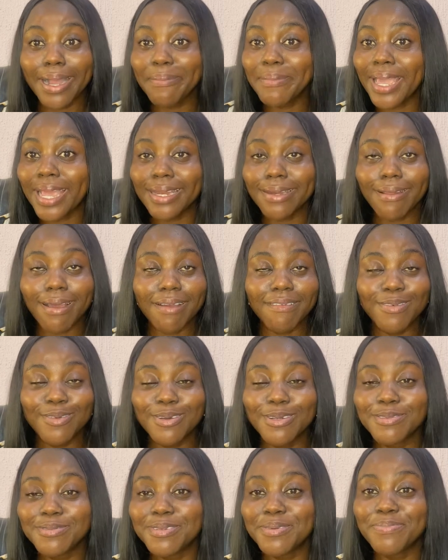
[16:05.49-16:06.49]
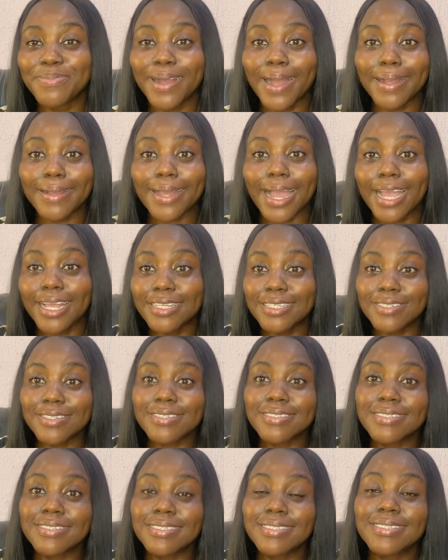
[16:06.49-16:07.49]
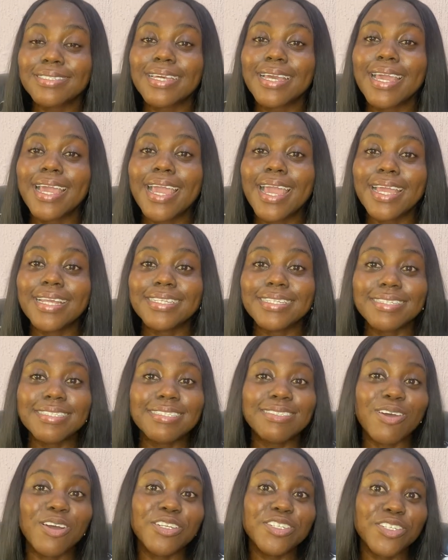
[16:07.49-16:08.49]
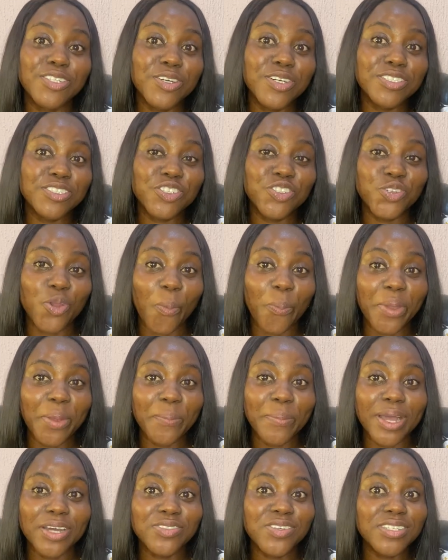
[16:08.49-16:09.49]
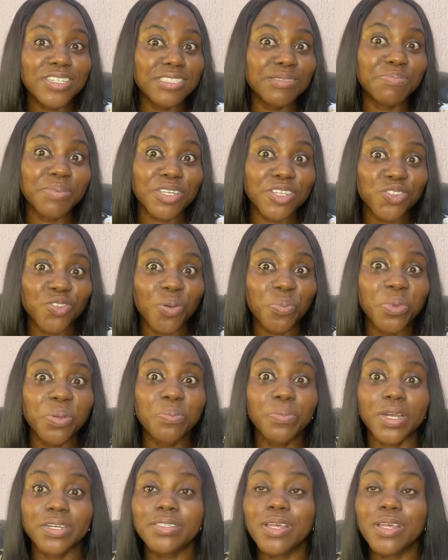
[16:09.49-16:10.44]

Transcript: Me, I don't have laundry bag. I just this, oh, you know, this shopping bag, all these big shopping bags.